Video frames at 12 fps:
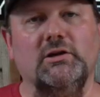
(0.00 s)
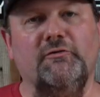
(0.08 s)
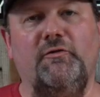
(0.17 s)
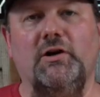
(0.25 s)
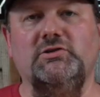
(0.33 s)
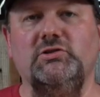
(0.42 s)
going
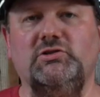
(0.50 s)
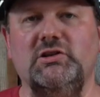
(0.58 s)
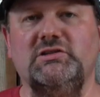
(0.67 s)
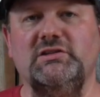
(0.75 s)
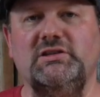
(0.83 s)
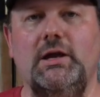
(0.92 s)
to function
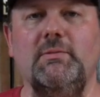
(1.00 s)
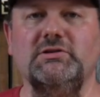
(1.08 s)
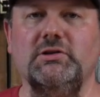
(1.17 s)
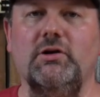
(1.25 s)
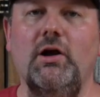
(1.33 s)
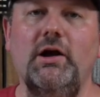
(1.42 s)
just the same
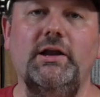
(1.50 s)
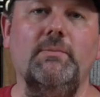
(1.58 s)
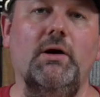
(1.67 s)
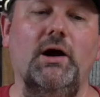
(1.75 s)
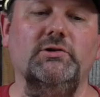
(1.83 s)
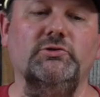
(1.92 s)
as their hunting
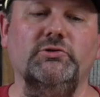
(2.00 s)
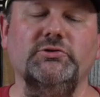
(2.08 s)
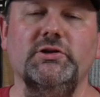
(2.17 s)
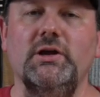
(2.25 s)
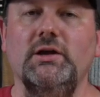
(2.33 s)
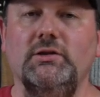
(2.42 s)

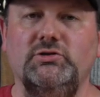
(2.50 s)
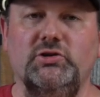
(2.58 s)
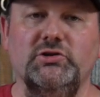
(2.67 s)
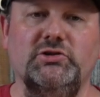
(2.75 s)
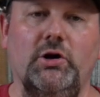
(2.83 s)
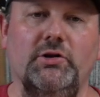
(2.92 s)
modules,
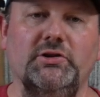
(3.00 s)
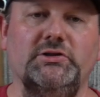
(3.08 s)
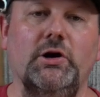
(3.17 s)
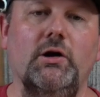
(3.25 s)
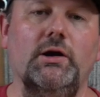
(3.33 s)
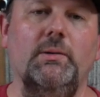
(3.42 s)
just on the
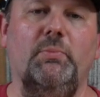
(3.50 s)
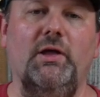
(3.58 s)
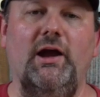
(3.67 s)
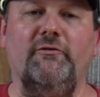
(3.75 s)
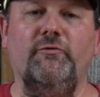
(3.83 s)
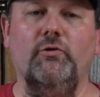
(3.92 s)
target
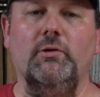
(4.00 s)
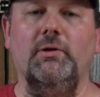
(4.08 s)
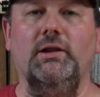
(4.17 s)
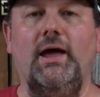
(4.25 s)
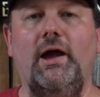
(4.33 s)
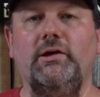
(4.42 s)
platform,
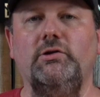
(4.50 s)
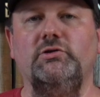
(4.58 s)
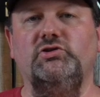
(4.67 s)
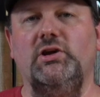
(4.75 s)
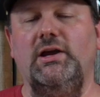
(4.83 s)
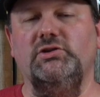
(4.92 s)
allowing you to
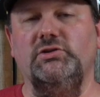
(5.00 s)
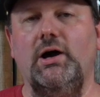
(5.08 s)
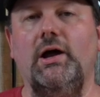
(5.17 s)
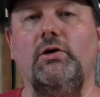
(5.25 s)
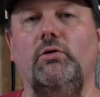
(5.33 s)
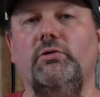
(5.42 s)
change
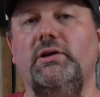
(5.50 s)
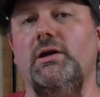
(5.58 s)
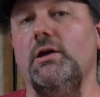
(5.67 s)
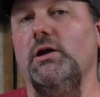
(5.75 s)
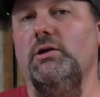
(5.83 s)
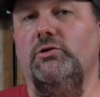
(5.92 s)
not only
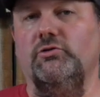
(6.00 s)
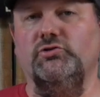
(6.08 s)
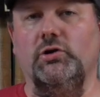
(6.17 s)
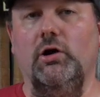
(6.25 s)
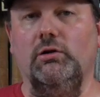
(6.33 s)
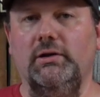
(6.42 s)
your
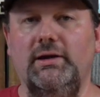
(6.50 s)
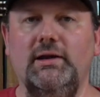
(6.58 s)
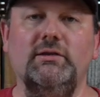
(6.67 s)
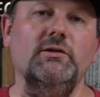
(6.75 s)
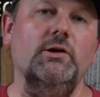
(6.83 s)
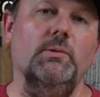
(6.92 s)
draw
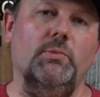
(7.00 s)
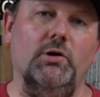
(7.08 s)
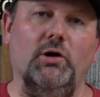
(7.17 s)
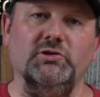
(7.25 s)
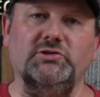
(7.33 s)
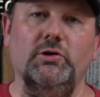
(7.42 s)
length but
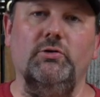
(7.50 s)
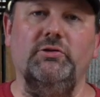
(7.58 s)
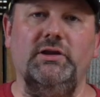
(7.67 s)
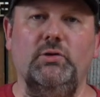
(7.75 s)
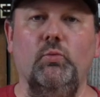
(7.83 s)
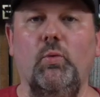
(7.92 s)
also
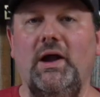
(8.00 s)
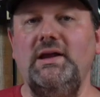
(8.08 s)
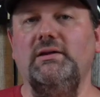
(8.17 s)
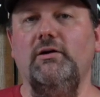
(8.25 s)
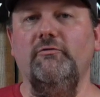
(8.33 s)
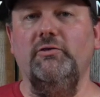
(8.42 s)
the
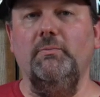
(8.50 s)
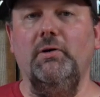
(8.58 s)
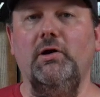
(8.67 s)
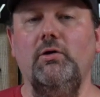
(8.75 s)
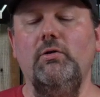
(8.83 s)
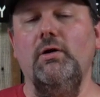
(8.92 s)
weight of the
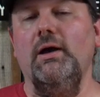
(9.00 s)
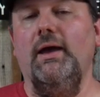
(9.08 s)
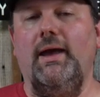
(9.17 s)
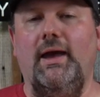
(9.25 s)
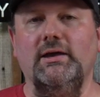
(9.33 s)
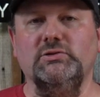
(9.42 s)
bow,
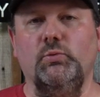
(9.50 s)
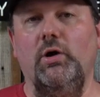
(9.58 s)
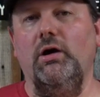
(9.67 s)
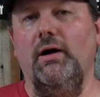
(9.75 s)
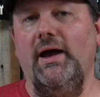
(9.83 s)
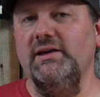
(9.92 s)
as
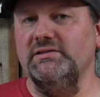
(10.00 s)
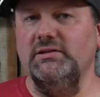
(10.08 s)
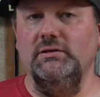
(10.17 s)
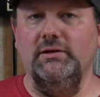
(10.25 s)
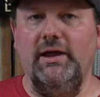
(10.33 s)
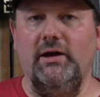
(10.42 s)
well as
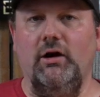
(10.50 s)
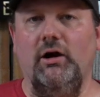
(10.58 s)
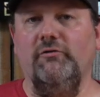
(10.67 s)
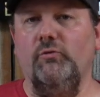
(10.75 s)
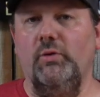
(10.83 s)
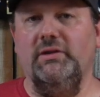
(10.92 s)
the
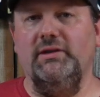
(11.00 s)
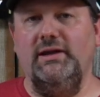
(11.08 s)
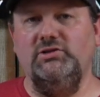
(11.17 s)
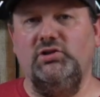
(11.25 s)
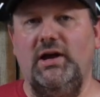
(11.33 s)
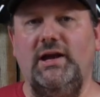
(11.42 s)
let-off with
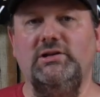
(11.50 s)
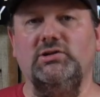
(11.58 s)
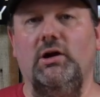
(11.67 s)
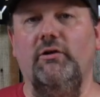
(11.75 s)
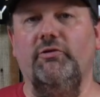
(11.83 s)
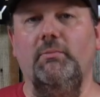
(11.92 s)
a change
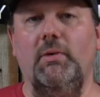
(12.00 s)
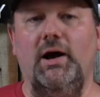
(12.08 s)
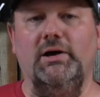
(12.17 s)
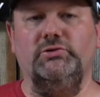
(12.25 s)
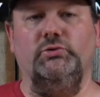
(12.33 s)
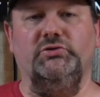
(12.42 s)
of the
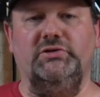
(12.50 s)
module